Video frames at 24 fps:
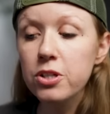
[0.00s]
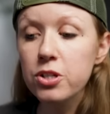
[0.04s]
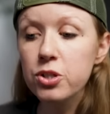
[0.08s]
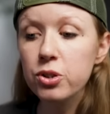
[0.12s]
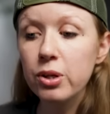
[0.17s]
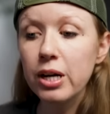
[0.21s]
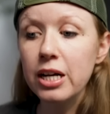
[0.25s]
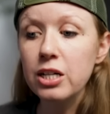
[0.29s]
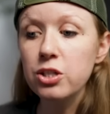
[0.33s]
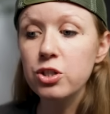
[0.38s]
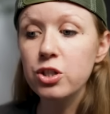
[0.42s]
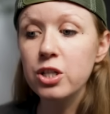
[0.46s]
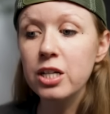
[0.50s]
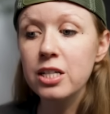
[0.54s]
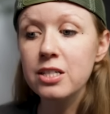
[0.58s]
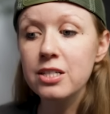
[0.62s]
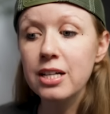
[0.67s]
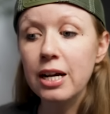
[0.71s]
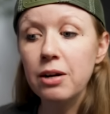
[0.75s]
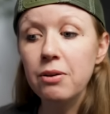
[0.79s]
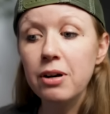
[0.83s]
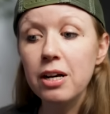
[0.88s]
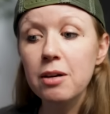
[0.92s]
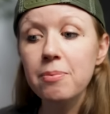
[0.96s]
For the scratch
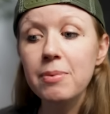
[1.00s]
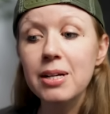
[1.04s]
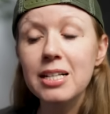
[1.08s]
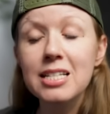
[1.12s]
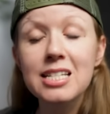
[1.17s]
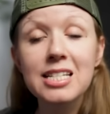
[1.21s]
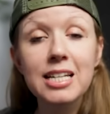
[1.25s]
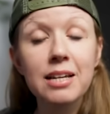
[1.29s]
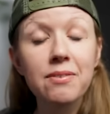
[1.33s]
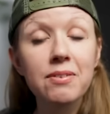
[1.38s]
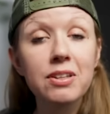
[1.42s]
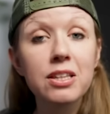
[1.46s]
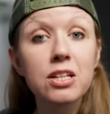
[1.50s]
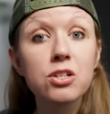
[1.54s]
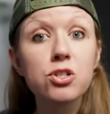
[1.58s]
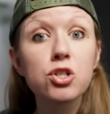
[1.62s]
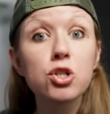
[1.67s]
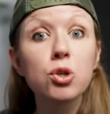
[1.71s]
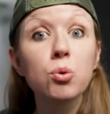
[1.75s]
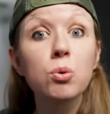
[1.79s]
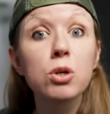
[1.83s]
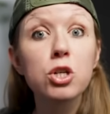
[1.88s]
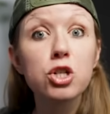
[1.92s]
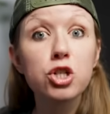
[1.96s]
disk, I recommend saving this
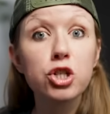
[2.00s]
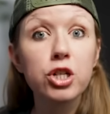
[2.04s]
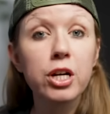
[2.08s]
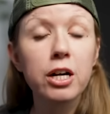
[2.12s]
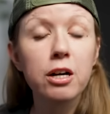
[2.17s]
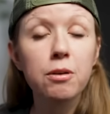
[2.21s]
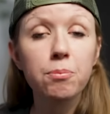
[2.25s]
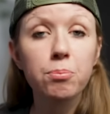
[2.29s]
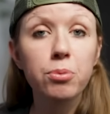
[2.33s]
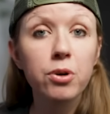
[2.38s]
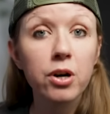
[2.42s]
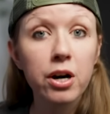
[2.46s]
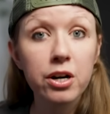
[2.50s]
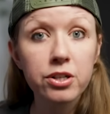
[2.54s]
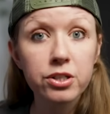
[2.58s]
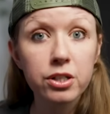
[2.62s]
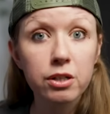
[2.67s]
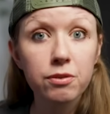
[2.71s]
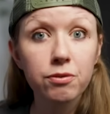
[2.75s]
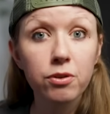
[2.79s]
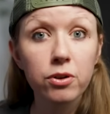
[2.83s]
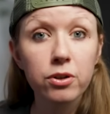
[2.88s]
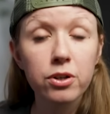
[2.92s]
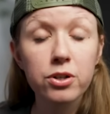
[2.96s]
to a shared
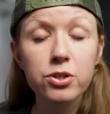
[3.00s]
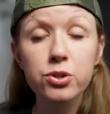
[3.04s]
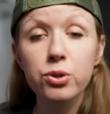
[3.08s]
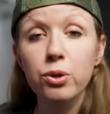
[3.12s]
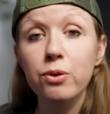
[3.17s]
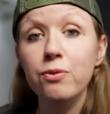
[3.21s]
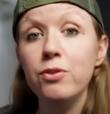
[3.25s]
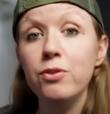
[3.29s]
project folder.